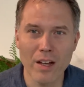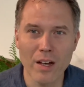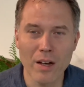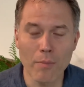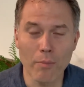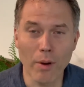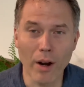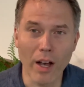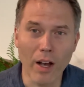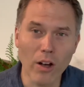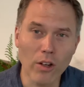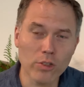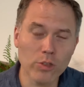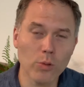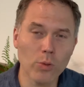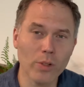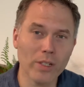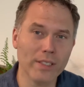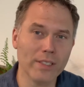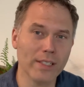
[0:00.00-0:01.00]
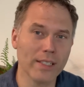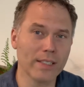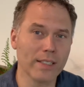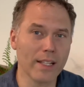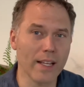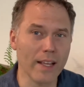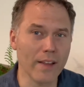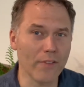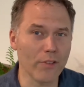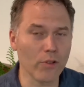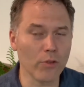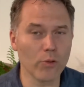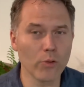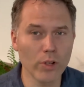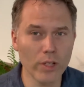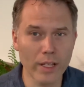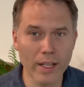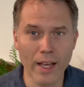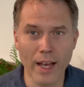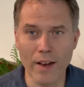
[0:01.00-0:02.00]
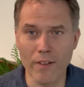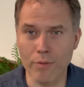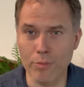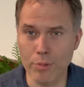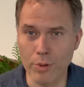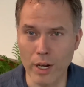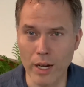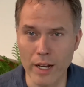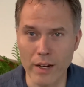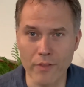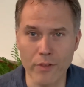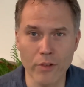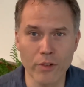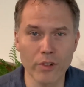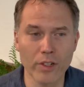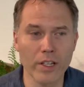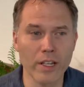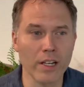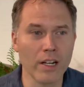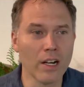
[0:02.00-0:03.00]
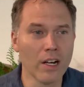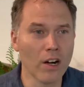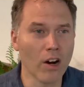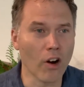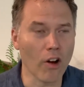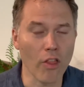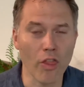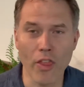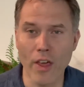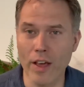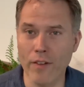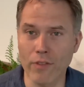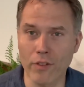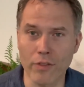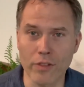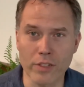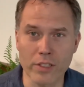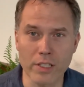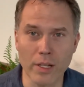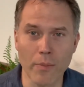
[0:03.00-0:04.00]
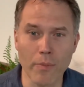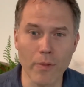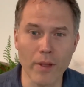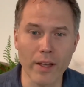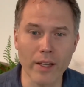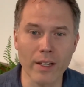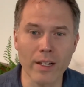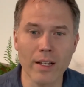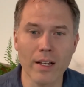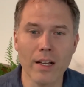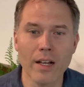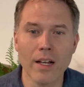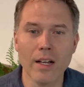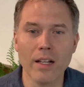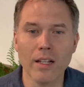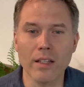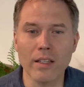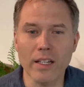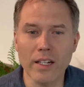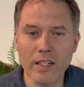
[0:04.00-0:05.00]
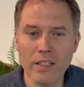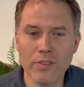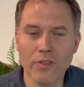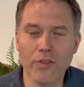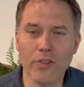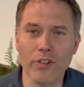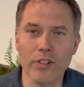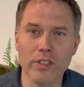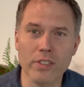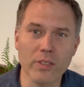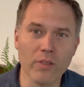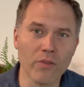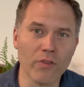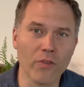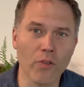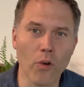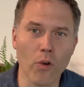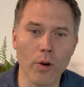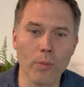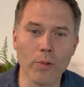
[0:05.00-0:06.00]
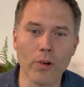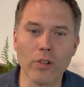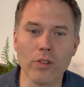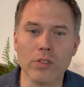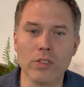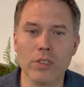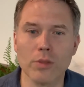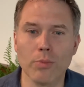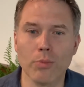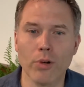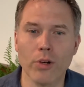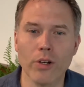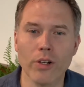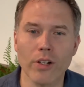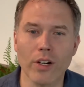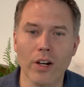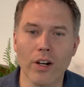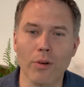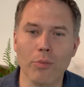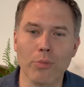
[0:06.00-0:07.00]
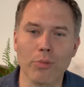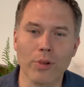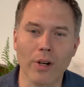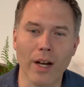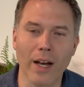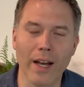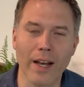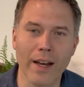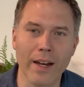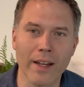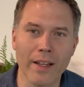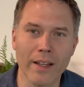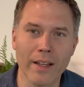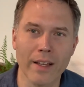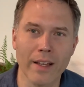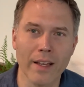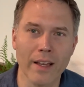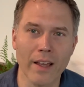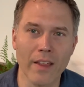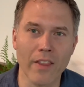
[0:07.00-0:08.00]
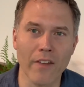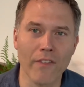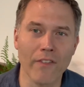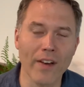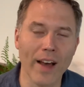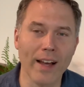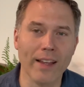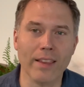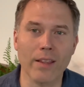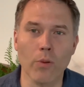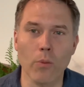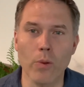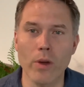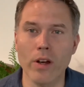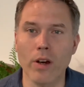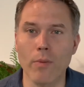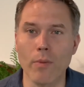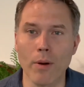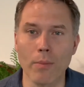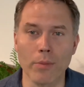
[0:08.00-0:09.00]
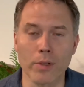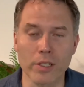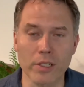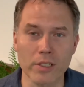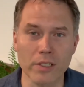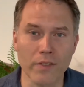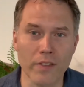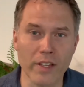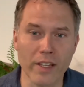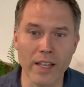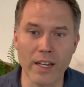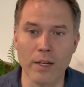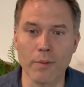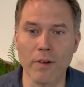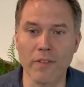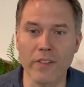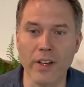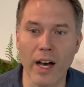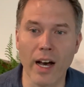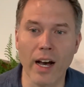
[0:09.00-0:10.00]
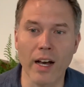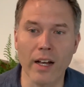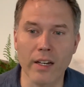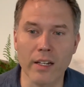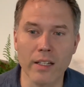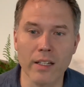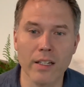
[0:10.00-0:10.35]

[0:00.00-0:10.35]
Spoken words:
But I also want to say today, if you really have pride, if you really are thankful for something, let us first and foremost put our pride in the fact that we are members of the kingdom of God,